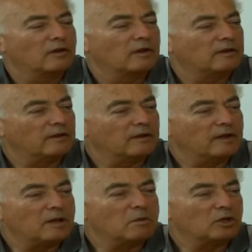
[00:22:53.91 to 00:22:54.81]

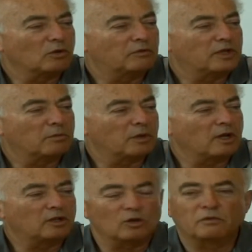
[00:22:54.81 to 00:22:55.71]
limit of the
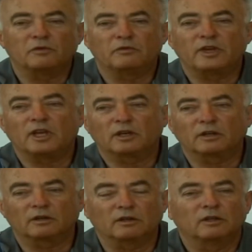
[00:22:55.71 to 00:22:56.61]
ability of a
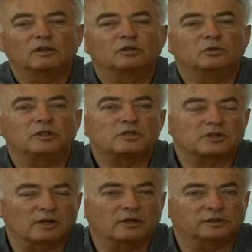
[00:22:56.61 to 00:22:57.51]
vehicle to
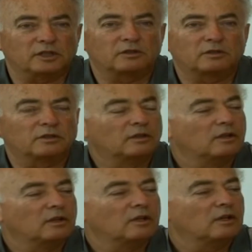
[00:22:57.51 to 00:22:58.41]
decelerate
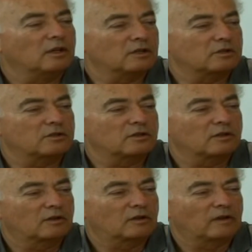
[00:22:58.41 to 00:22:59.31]
is
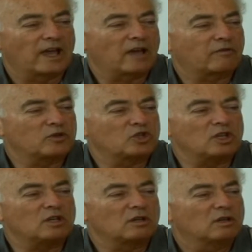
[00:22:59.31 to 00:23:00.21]
half a
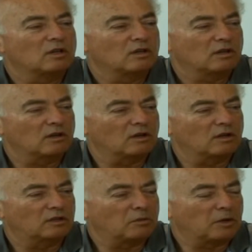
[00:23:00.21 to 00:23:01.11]
g.
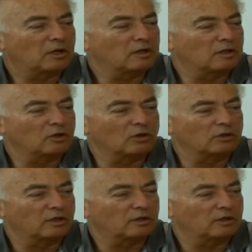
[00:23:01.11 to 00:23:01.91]
Typically, they don't